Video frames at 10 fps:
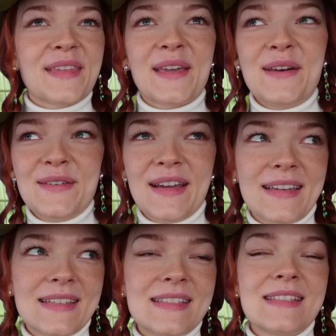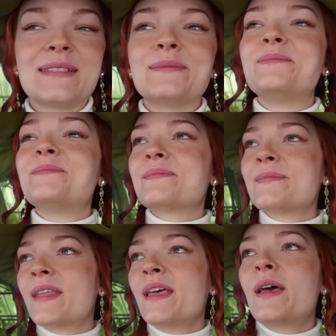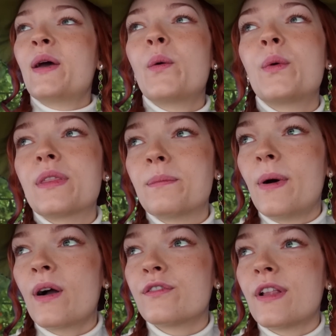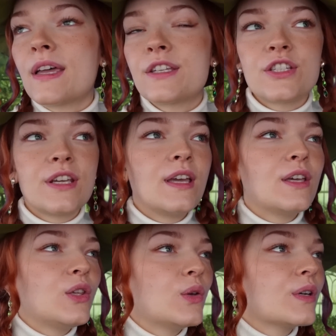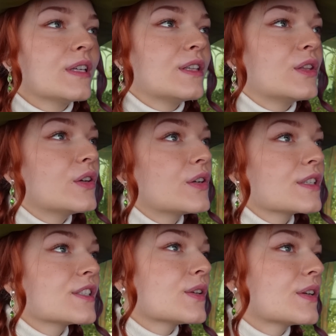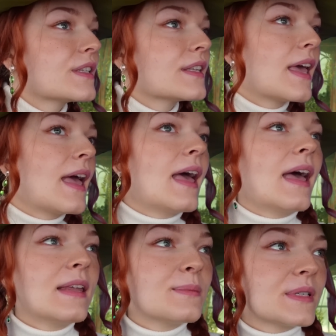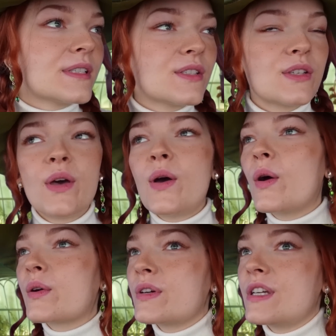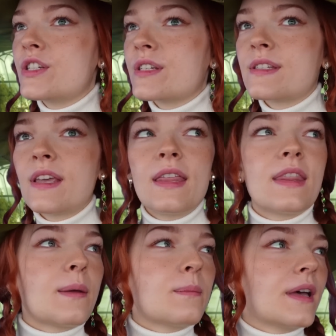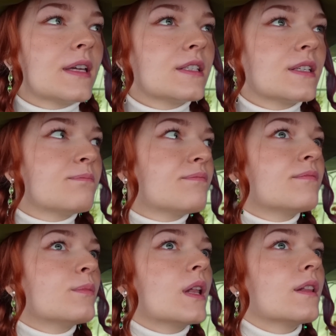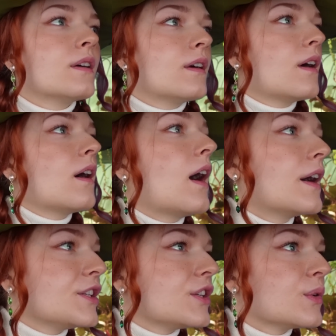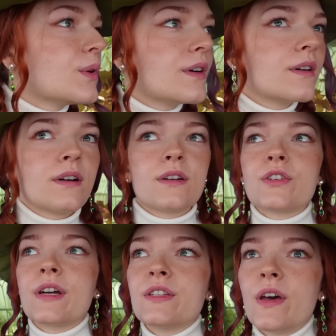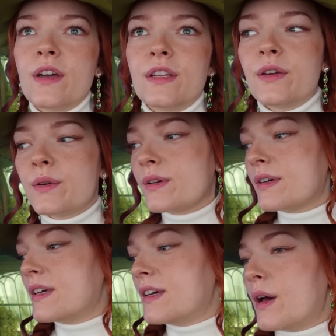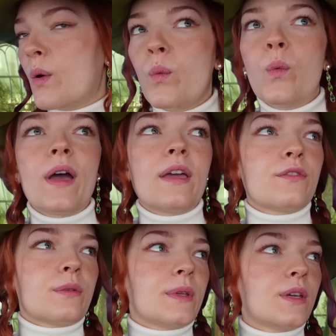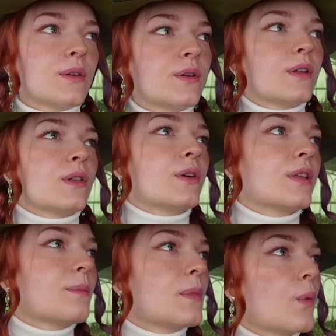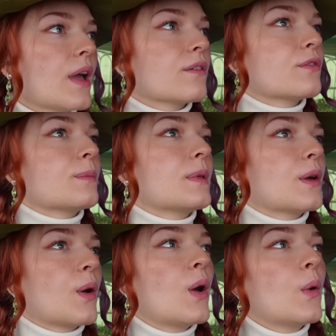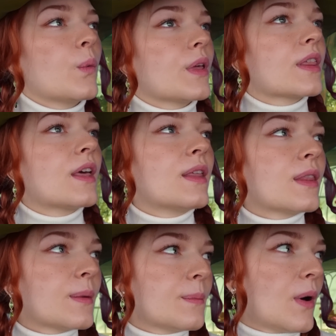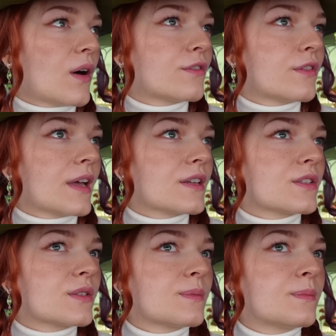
Correct. With mock flesh, you can lure certain animals or creatures that might, well, hunt you or try to hurt you away from you. Lure them away from you with the mock flesh.